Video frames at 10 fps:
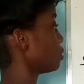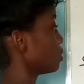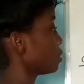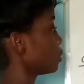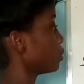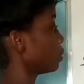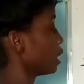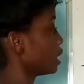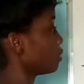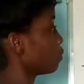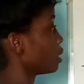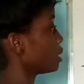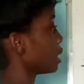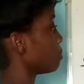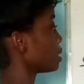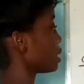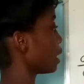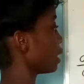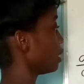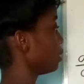So negative 1 times
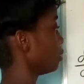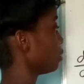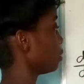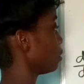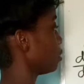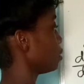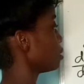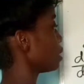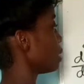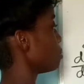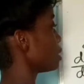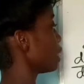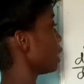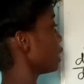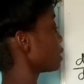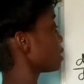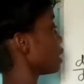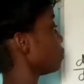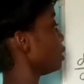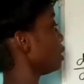9 times x,
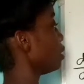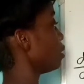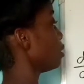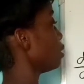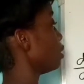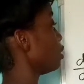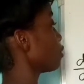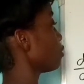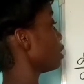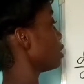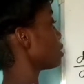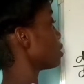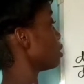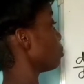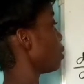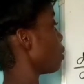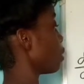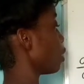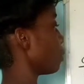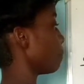and we decrease the
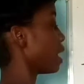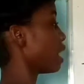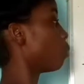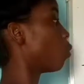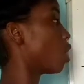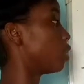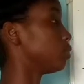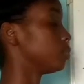power by 1.